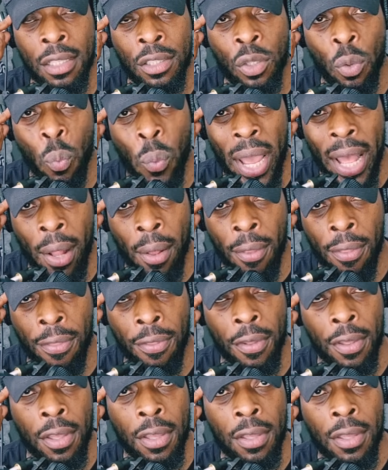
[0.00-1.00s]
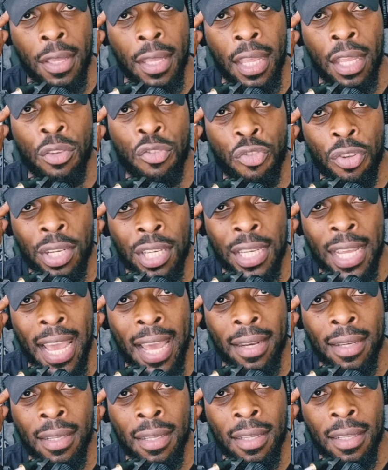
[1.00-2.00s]
wealth in
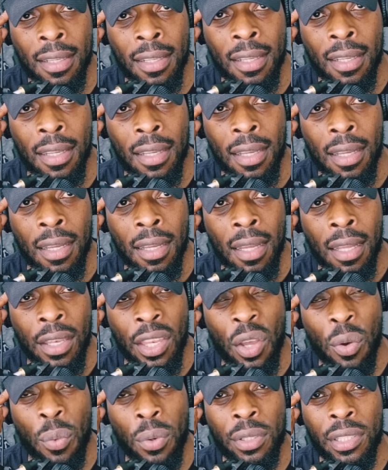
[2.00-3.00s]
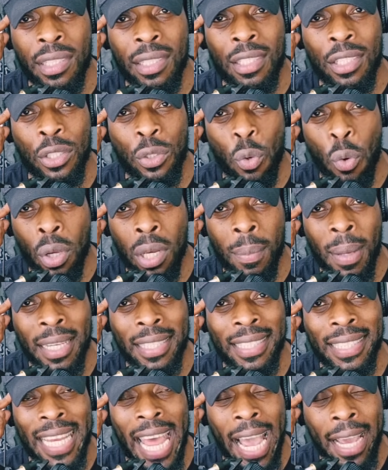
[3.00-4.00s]
Trinidad. No one's talking
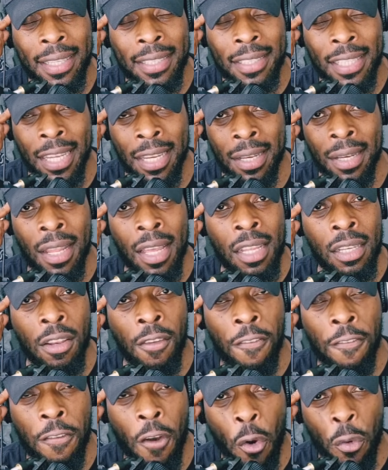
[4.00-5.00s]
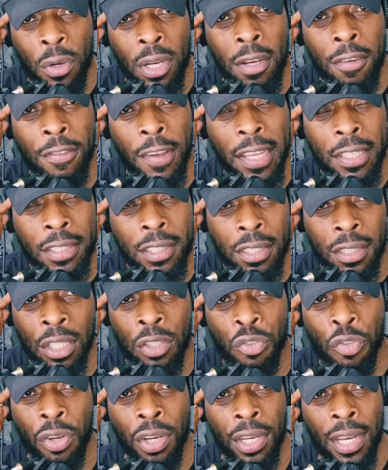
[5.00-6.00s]
about taxing the foreign investors
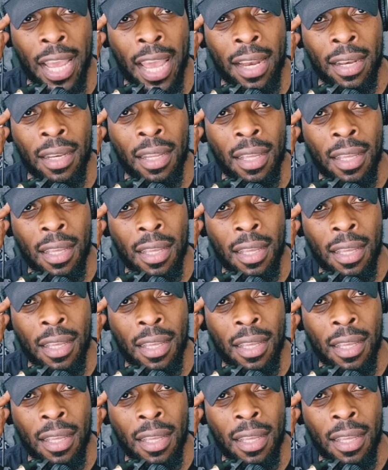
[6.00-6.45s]
in Trinidad.